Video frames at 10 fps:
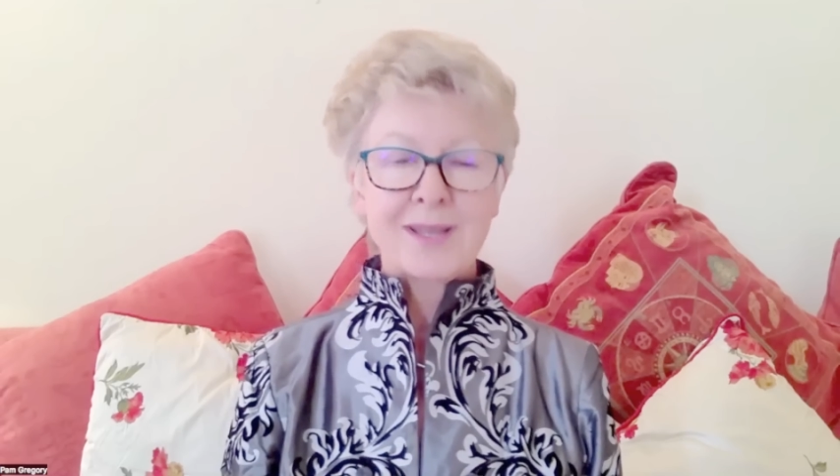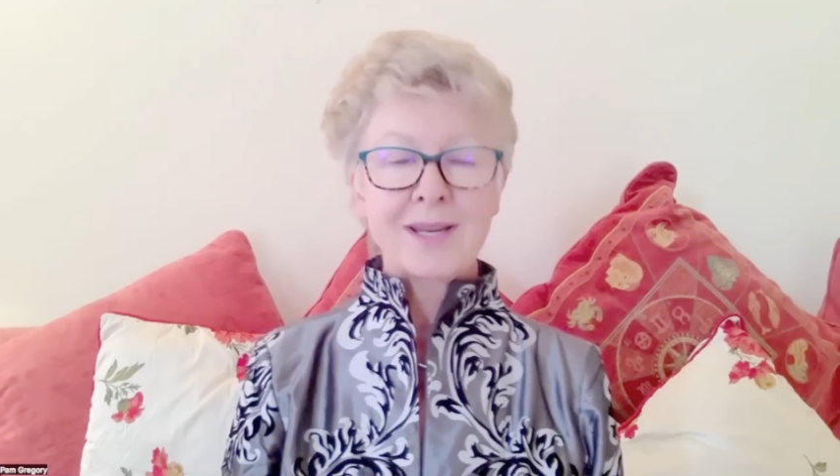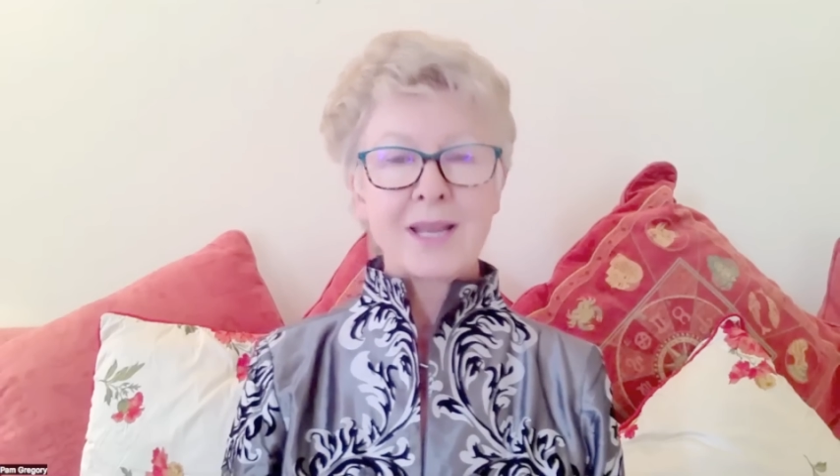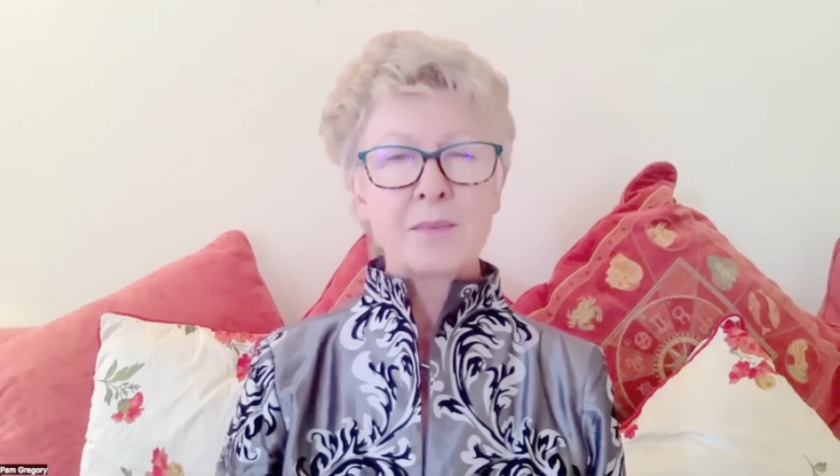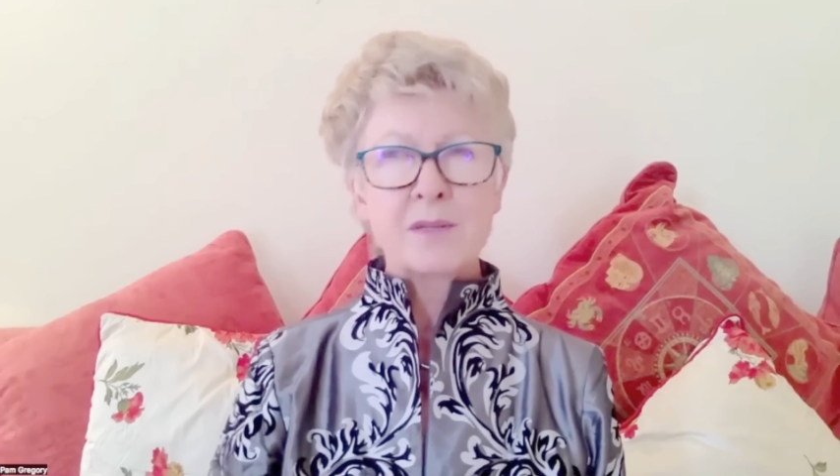
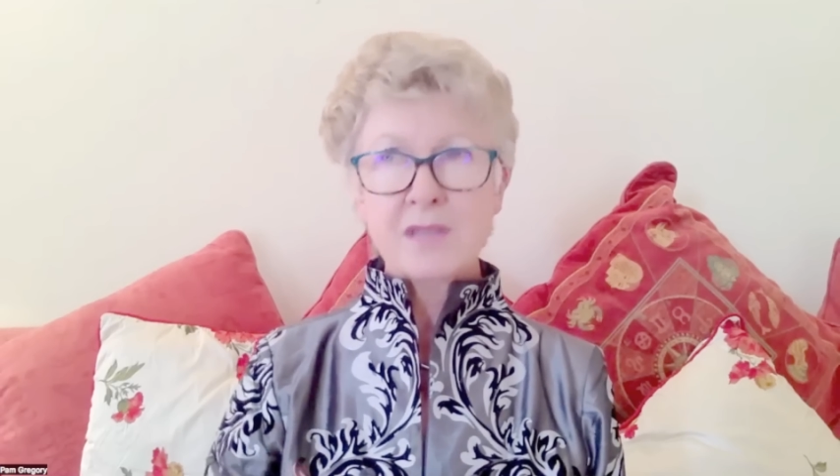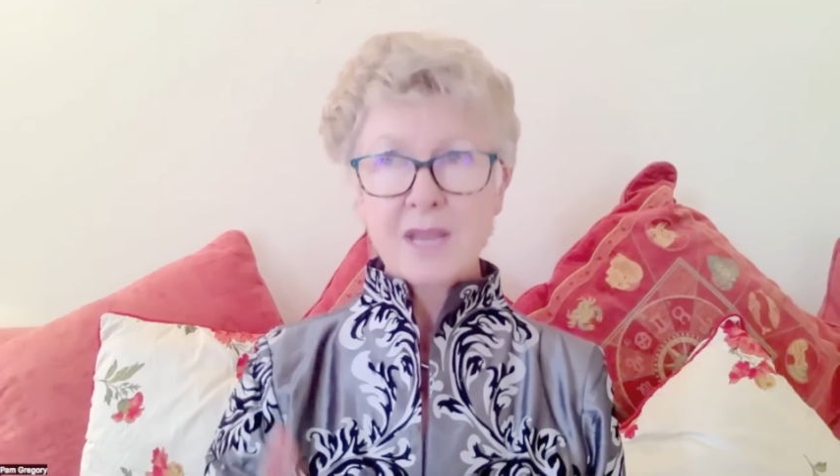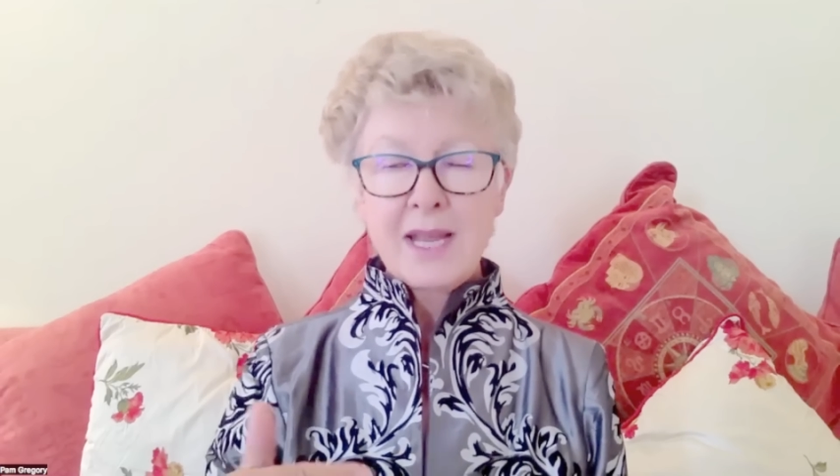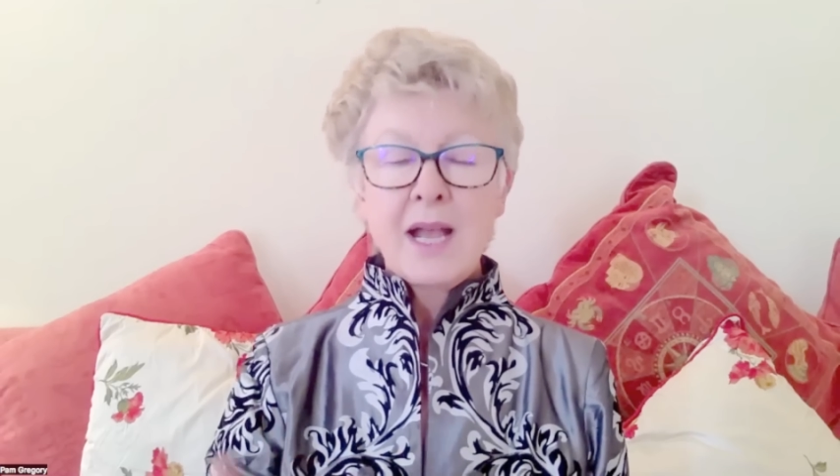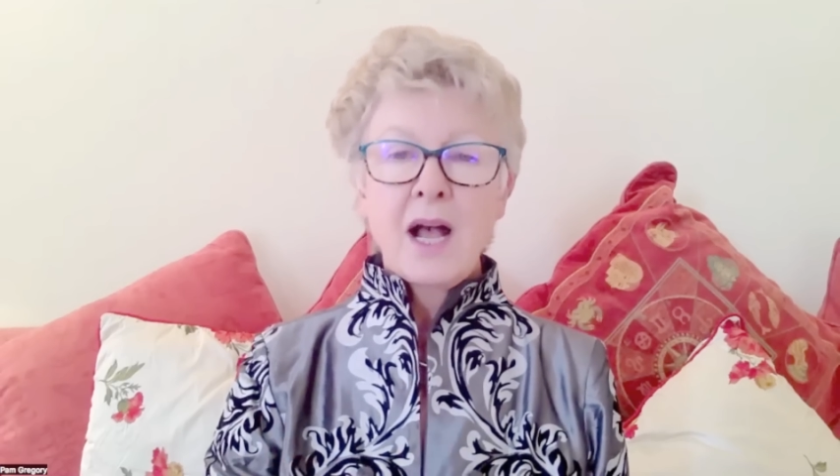That happens
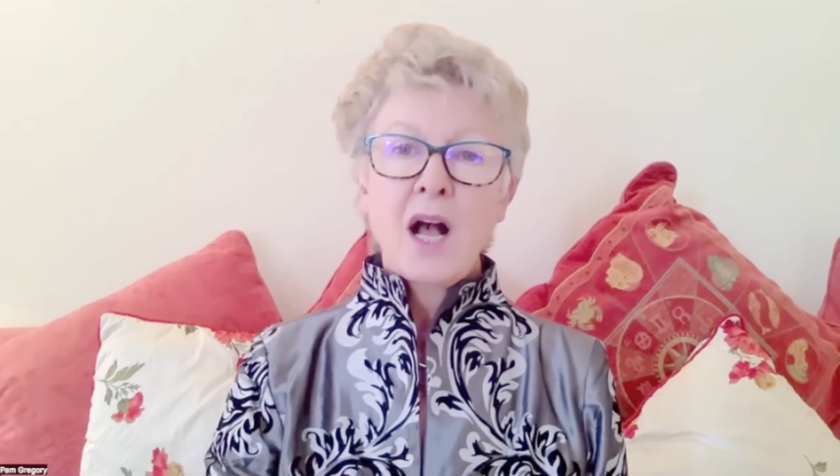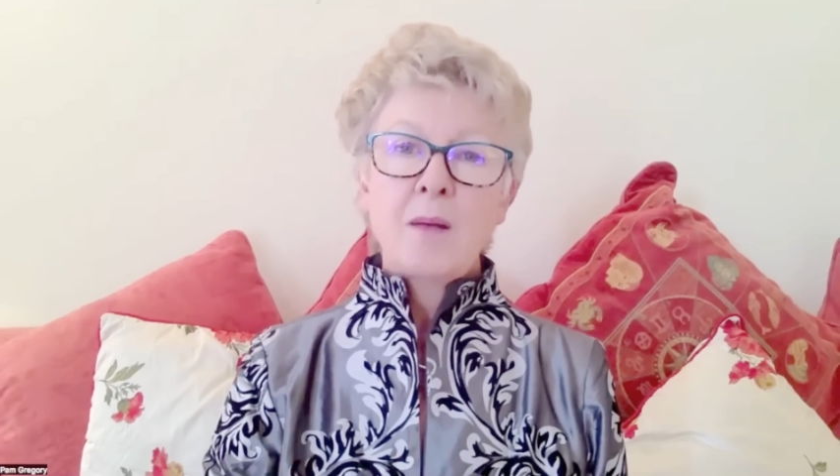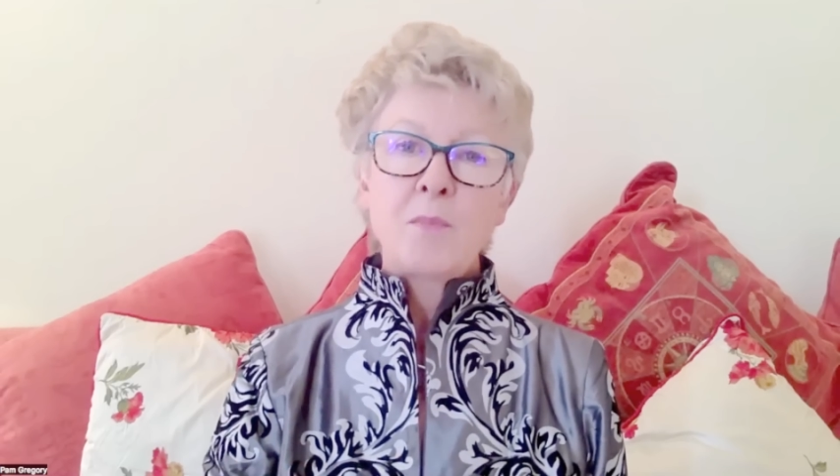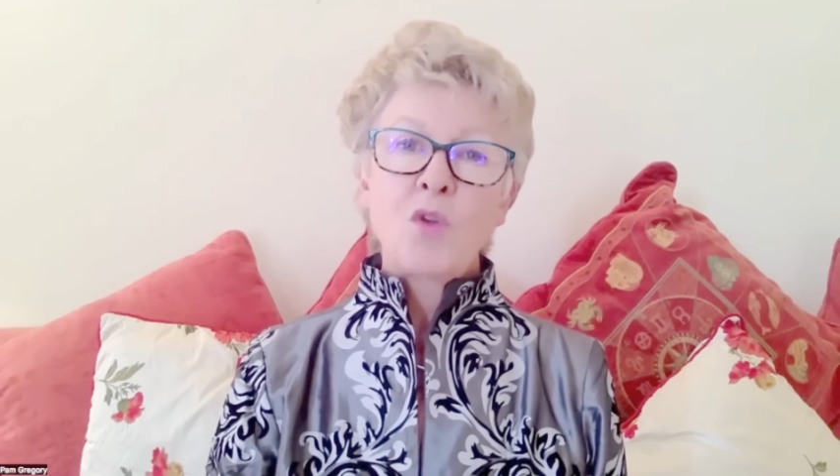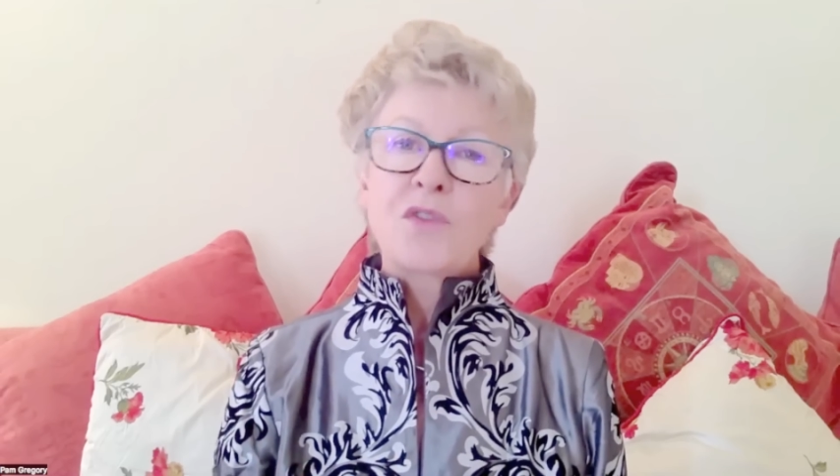
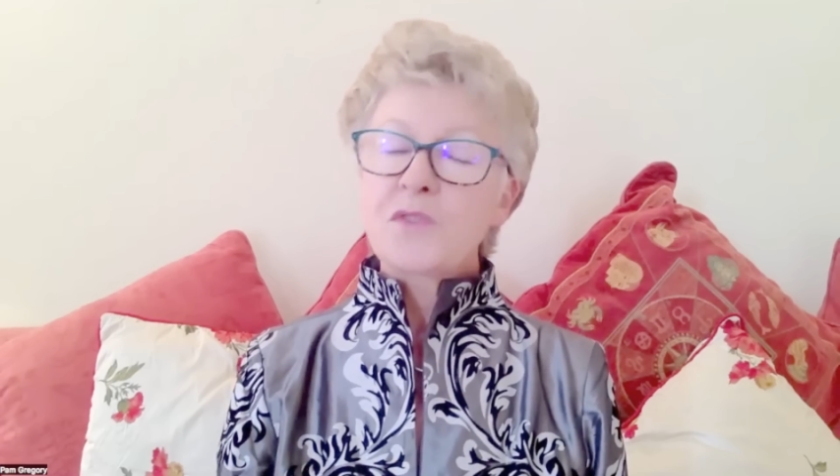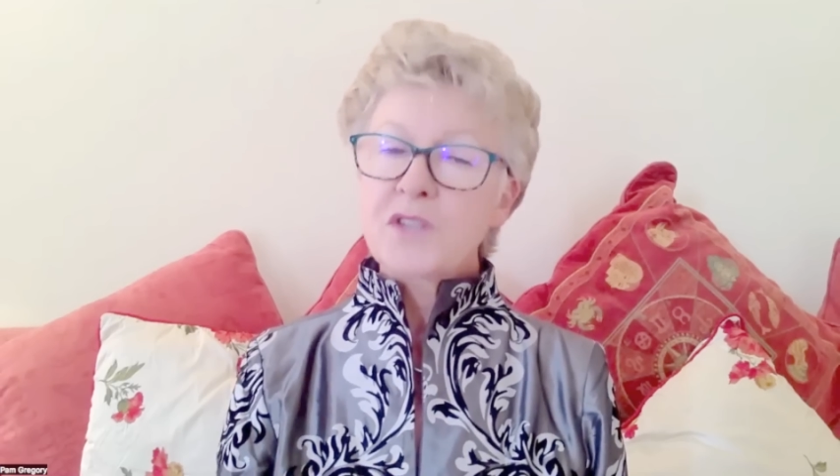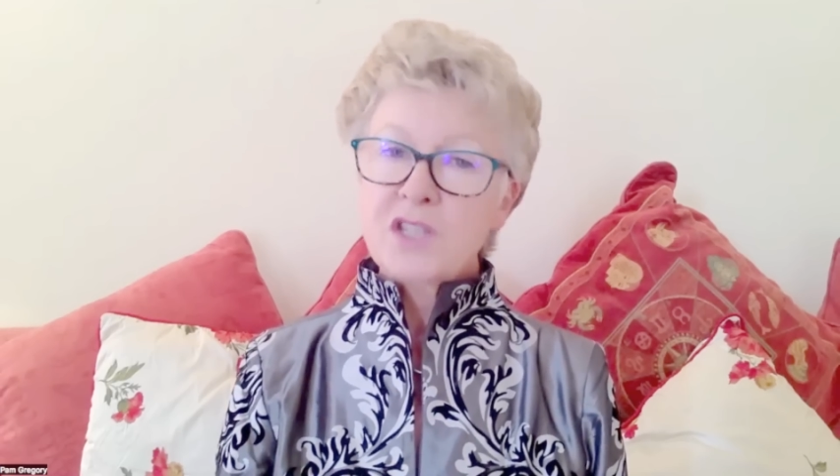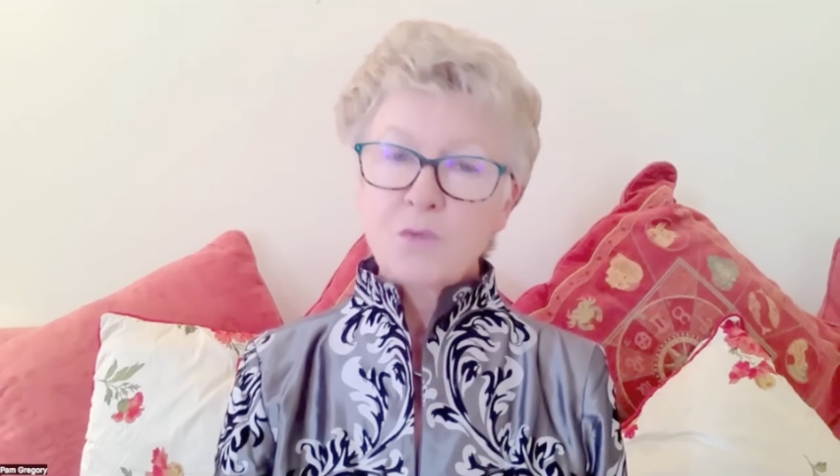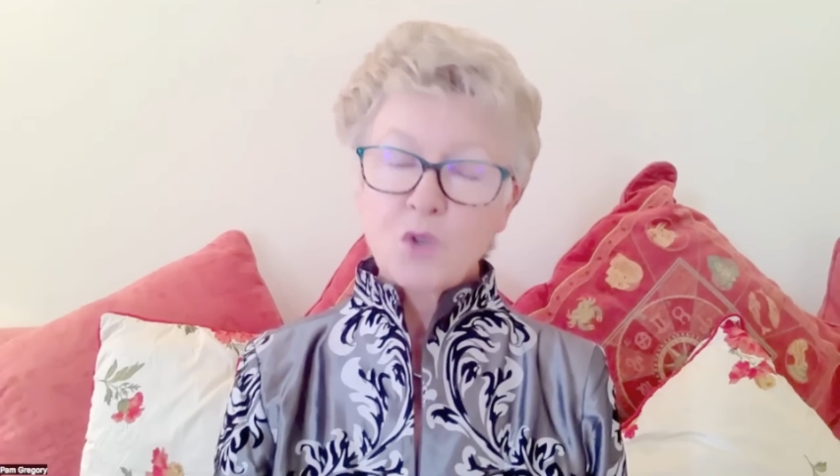on the
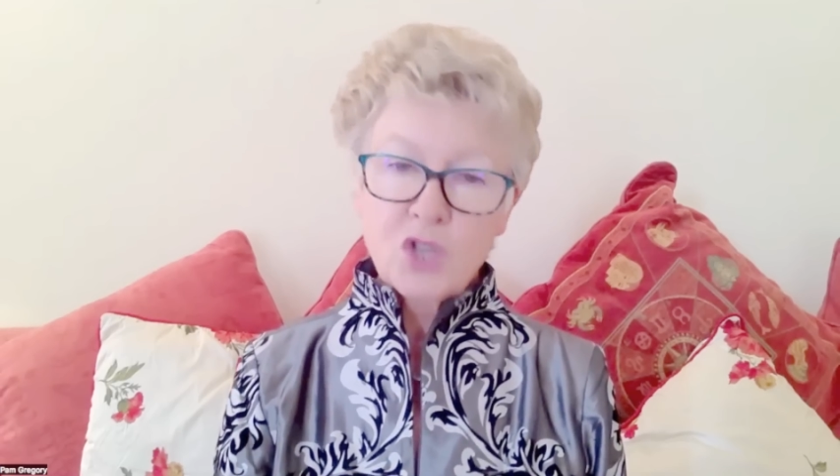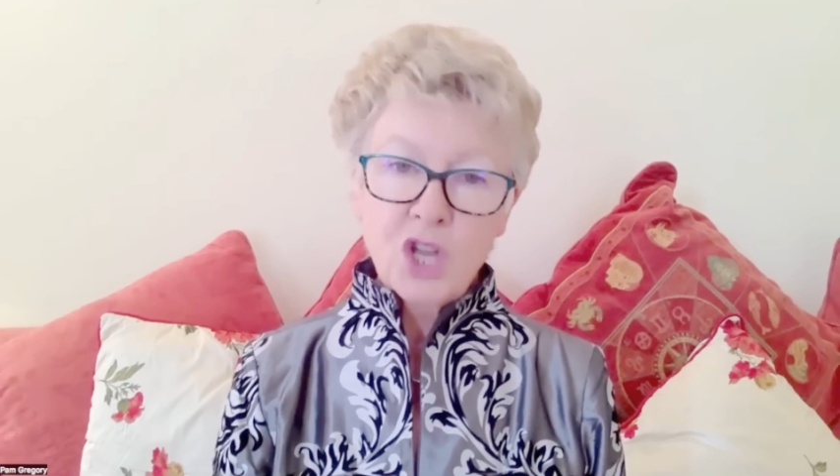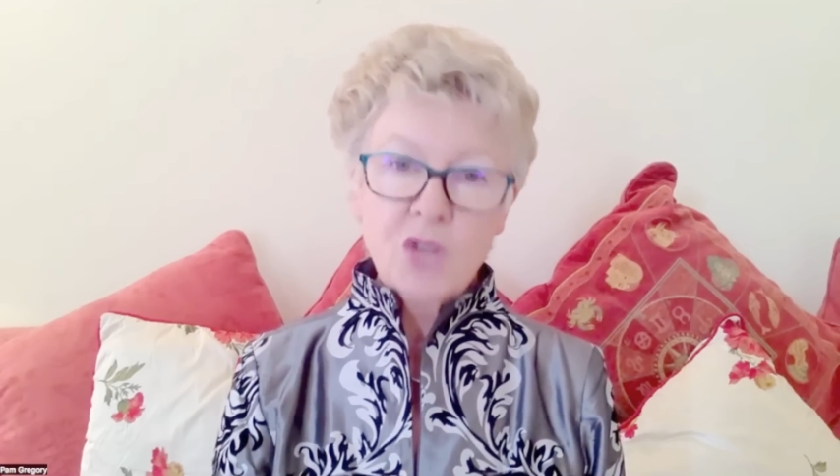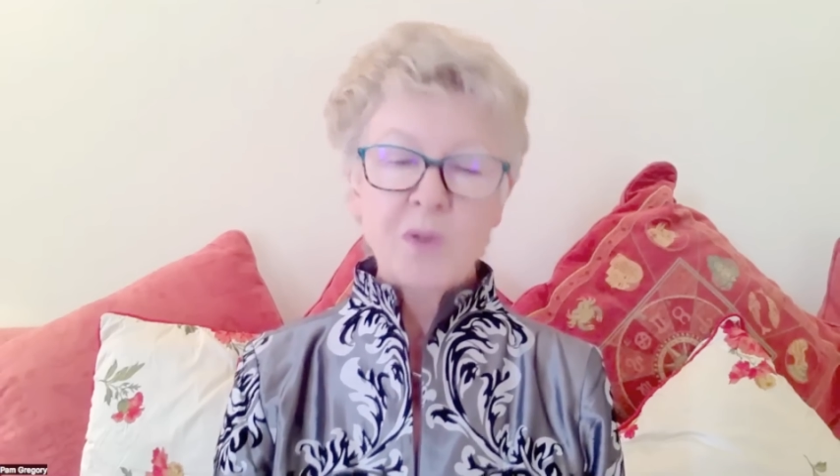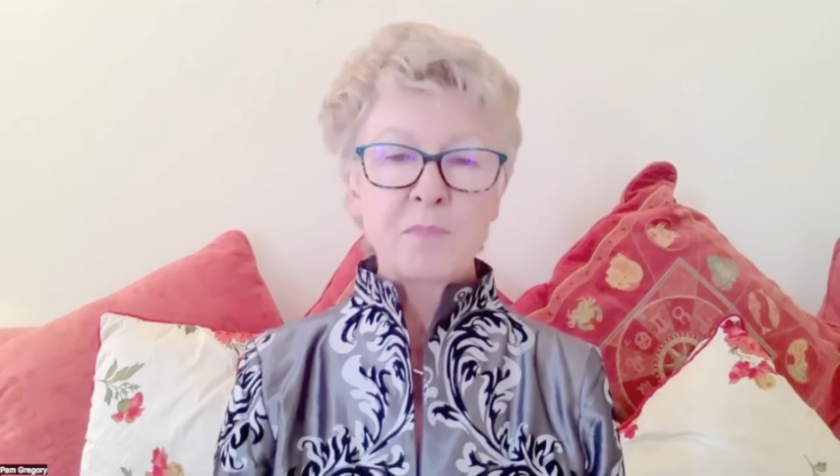1st of October,